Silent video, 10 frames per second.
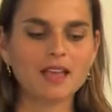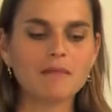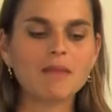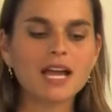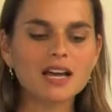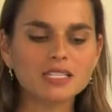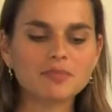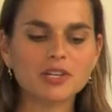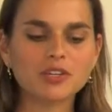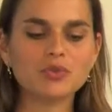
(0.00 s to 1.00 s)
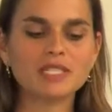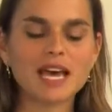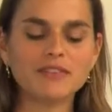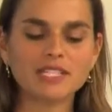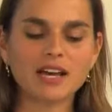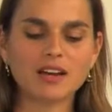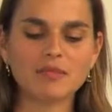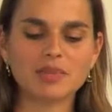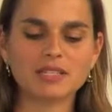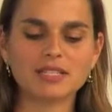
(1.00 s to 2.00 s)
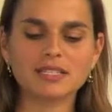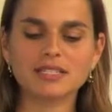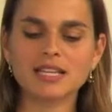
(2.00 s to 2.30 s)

My husband, who is out of town on business,